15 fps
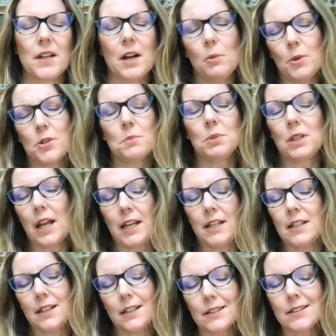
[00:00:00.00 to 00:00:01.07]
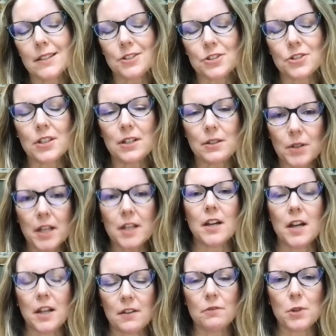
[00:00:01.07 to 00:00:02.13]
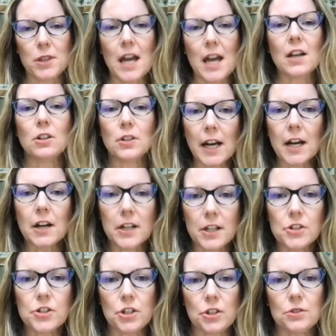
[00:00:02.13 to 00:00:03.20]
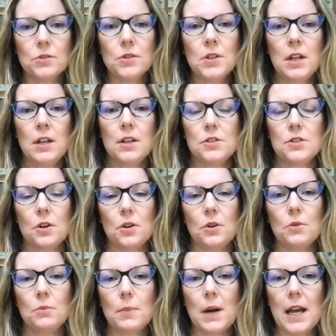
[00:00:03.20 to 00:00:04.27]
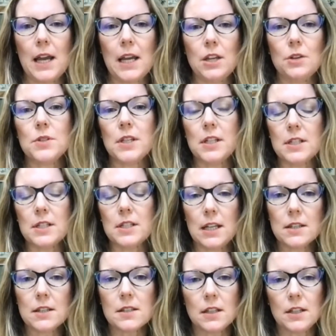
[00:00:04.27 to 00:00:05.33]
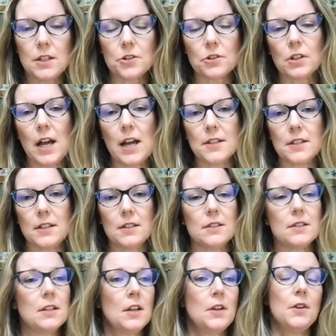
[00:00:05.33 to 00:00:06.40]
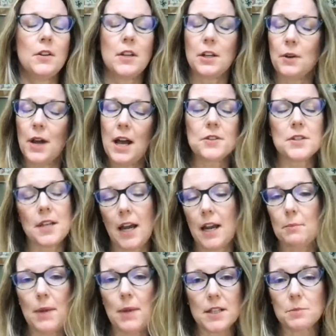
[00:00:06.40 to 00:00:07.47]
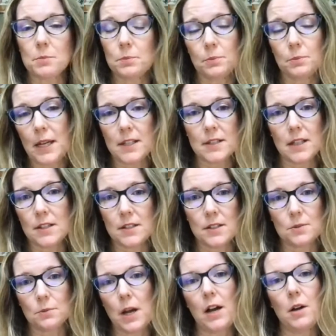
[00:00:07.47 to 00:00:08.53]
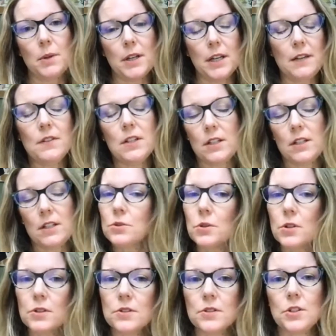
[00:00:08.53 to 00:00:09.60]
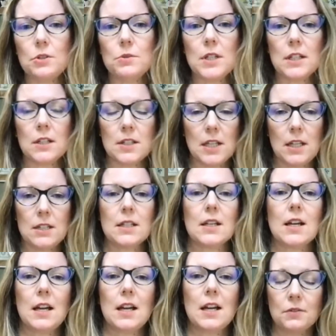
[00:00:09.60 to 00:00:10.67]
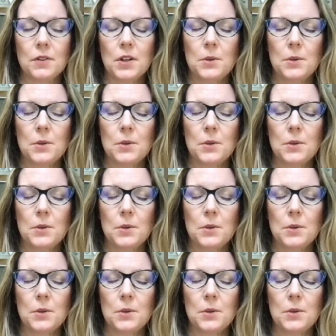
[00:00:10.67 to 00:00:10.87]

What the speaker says: almost blinded, essentially, like kind of with that glare issue. So by using tints in your glasses, outside makes sense as well, but even indoors, using a tint to kind of